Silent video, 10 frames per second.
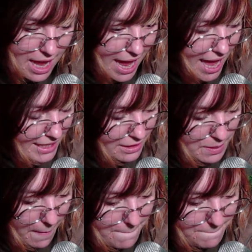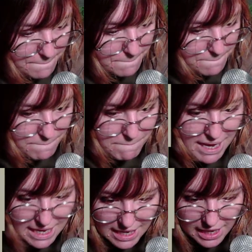and it's
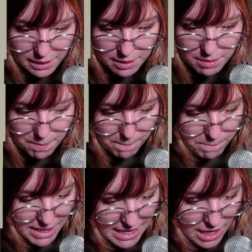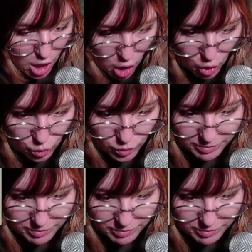peeing me off.